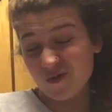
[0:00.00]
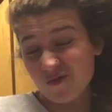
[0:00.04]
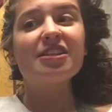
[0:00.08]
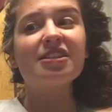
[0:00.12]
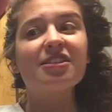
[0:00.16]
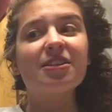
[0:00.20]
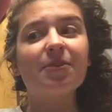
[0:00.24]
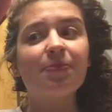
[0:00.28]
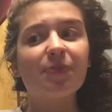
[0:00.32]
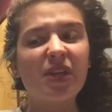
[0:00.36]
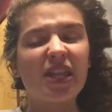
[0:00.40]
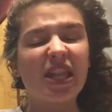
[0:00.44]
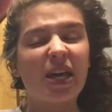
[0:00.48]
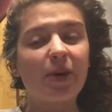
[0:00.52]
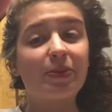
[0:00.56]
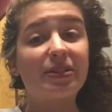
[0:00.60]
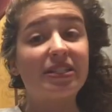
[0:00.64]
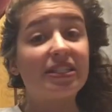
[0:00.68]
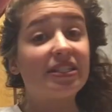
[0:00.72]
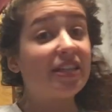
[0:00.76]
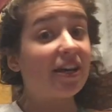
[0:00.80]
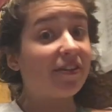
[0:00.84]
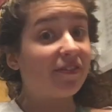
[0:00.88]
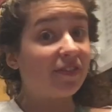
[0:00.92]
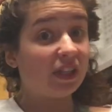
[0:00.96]
Something that was
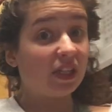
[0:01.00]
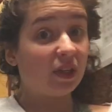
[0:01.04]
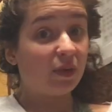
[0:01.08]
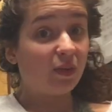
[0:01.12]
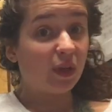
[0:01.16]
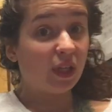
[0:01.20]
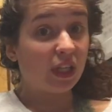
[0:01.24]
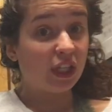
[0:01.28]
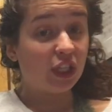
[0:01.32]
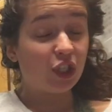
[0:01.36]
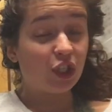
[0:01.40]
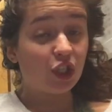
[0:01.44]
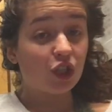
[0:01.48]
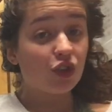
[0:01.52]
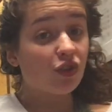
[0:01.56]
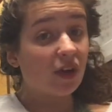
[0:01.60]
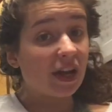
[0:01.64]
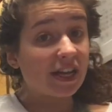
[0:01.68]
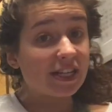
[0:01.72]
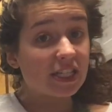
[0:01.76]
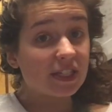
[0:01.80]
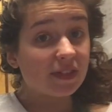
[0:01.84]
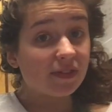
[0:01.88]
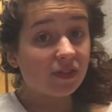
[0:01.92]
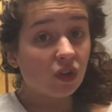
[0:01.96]
definitely really
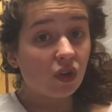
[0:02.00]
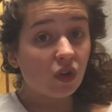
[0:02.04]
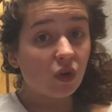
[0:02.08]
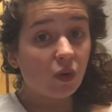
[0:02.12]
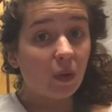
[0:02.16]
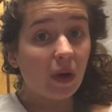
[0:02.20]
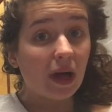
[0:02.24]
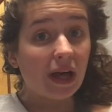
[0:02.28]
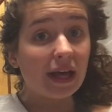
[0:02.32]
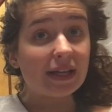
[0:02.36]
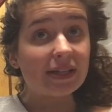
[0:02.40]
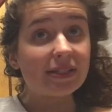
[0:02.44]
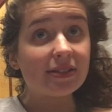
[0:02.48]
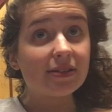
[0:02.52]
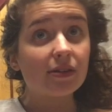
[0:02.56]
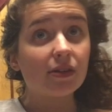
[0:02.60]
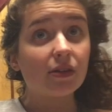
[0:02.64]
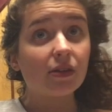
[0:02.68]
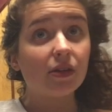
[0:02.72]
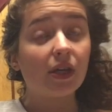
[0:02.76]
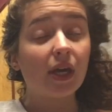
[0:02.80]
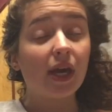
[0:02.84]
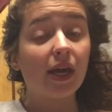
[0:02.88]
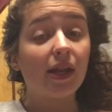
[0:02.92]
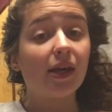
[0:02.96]
stressful was
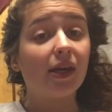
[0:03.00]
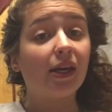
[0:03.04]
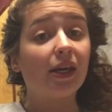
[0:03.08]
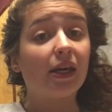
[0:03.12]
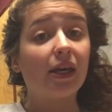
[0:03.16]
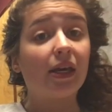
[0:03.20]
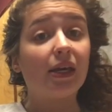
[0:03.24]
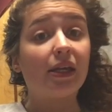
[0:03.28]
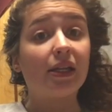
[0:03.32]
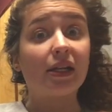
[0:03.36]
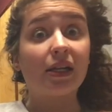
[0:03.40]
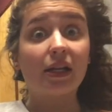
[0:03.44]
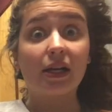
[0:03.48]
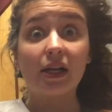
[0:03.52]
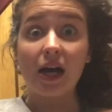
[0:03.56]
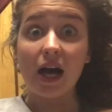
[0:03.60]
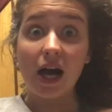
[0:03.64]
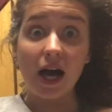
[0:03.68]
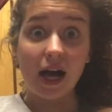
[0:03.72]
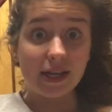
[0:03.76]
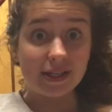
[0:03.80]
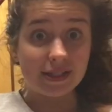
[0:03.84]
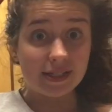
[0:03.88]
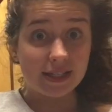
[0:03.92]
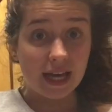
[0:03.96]
getting in
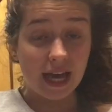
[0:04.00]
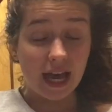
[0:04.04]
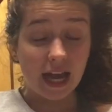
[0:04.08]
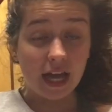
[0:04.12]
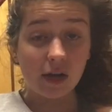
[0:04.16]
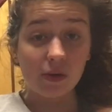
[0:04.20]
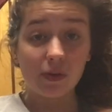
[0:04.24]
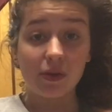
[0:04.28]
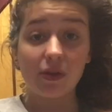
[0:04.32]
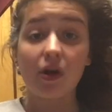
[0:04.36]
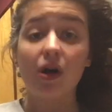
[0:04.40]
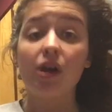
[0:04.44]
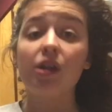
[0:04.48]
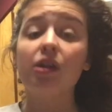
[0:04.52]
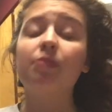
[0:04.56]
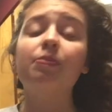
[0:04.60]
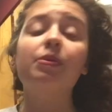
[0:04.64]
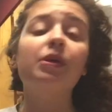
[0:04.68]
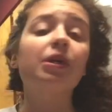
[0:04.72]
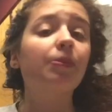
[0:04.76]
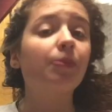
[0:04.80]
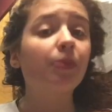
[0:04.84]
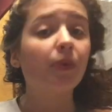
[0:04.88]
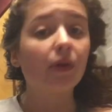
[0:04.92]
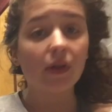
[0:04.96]
contact with all the
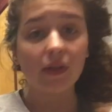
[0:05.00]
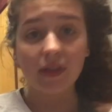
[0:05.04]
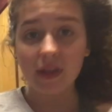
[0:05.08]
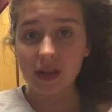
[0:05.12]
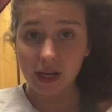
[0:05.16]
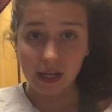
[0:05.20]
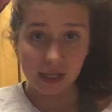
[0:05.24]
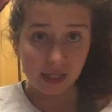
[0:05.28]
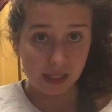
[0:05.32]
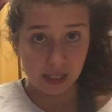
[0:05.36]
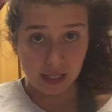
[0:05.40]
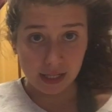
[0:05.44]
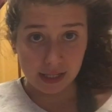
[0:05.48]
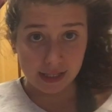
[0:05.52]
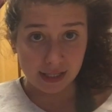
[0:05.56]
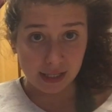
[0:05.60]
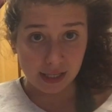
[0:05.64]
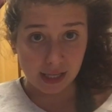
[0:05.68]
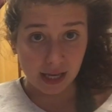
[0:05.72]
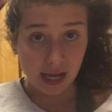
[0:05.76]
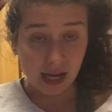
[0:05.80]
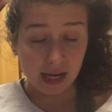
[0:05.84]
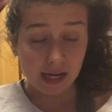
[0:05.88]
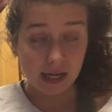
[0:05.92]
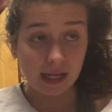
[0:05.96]
people that I needed to
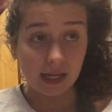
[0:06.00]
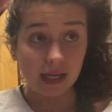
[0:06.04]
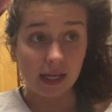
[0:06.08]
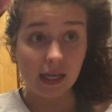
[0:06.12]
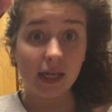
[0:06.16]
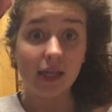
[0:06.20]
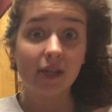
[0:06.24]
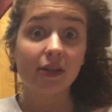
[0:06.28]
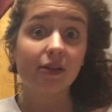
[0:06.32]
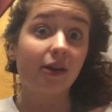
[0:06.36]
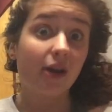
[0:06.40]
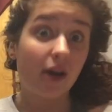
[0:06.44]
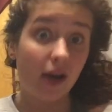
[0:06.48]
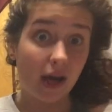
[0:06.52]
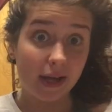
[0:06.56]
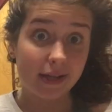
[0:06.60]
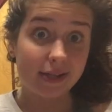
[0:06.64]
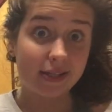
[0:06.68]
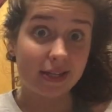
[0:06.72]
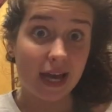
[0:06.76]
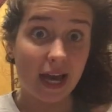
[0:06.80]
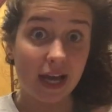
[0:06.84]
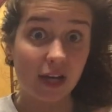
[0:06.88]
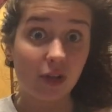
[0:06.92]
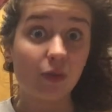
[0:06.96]
get in
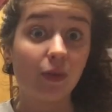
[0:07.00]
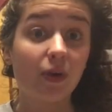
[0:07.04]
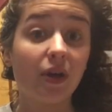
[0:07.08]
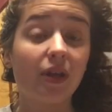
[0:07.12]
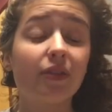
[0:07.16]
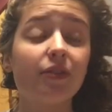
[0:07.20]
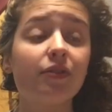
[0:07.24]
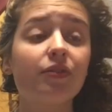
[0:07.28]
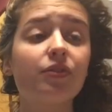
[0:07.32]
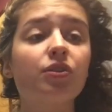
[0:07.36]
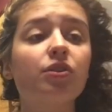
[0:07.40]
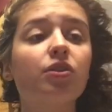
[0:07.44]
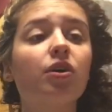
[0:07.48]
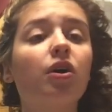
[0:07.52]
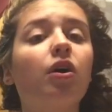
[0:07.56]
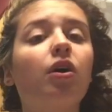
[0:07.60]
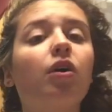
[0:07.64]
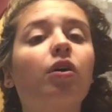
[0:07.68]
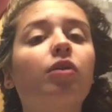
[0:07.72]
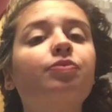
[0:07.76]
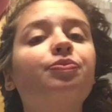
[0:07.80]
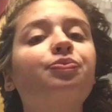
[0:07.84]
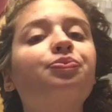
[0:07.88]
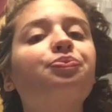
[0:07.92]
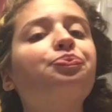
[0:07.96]
contact with.
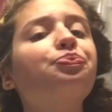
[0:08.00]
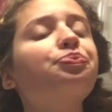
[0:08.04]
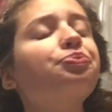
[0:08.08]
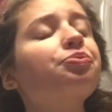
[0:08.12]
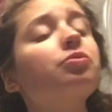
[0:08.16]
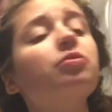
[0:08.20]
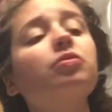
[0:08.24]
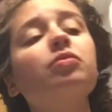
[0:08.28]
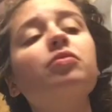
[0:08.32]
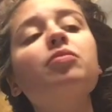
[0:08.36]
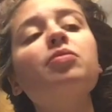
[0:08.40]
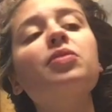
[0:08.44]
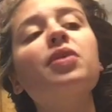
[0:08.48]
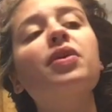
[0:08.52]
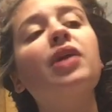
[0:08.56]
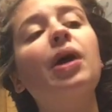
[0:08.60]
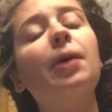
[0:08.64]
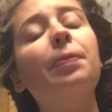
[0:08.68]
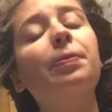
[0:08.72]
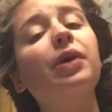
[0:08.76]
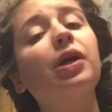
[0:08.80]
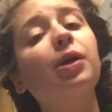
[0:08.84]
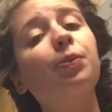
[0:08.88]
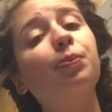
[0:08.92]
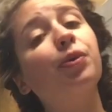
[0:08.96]
So
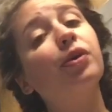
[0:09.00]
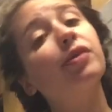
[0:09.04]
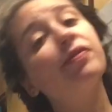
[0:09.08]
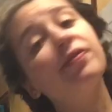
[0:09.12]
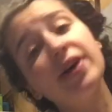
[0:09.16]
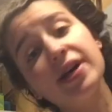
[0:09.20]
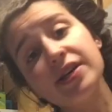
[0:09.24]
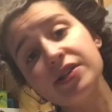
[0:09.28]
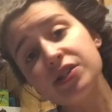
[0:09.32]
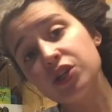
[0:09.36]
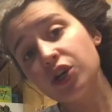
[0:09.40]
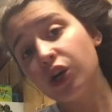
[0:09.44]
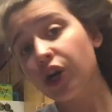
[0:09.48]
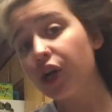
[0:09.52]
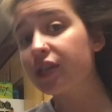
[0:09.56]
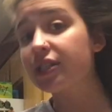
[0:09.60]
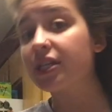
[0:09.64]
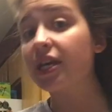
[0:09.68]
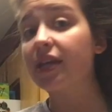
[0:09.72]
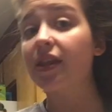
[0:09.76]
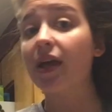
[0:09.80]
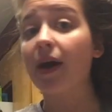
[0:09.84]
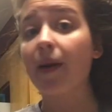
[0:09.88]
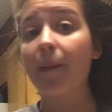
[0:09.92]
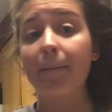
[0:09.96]
that being professors
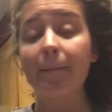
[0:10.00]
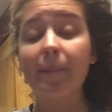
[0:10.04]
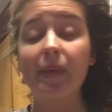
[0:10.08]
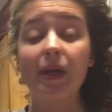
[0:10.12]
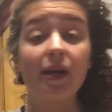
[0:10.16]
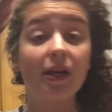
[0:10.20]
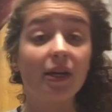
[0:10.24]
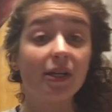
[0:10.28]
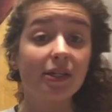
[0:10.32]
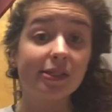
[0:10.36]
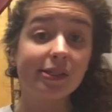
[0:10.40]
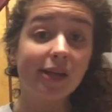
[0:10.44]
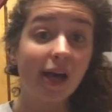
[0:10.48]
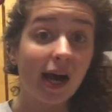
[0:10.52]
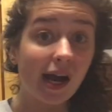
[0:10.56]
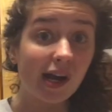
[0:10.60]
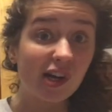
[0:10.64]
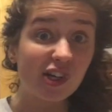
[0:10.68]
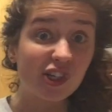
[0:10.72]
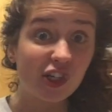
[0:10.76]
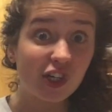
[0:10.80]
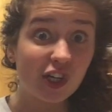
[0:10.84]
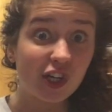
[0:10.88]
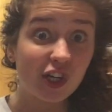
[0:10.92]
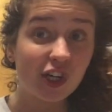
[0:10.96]
and that being
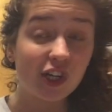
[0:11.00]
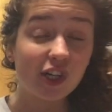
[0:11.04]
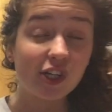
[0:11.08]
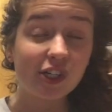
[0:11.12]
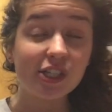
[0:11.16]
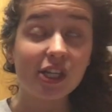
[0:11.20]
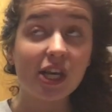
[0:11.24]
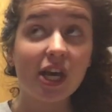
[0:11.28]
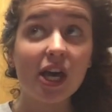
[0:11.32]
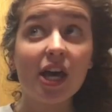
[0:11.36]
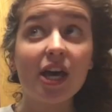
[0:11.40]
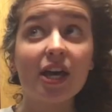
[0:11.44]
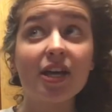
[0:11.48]
doctors.